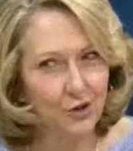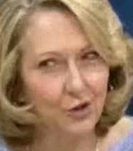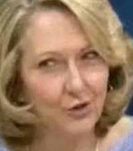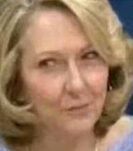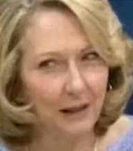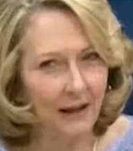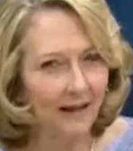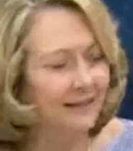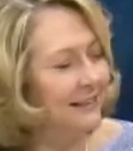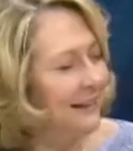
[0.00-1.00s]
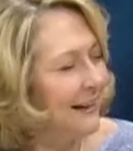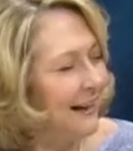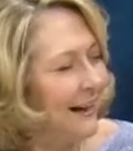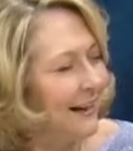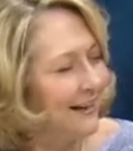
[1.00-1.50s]
go to the blog.
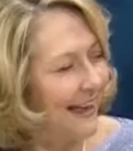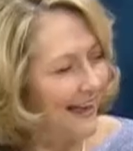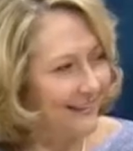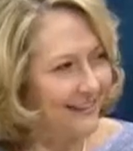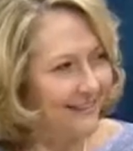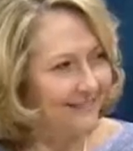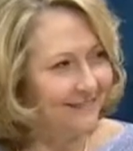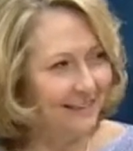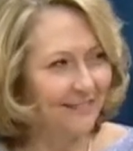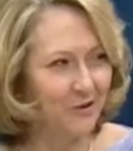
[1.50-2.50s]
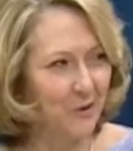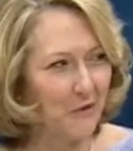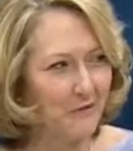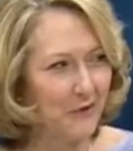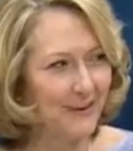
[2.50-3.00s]
Kathy, do you have a
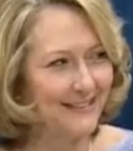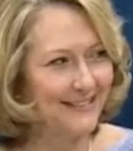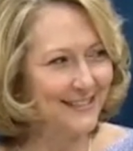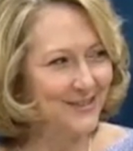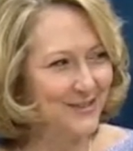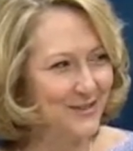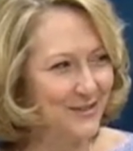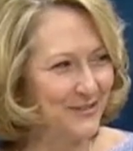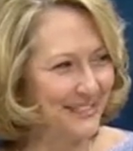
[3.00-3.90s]
quote for us as usual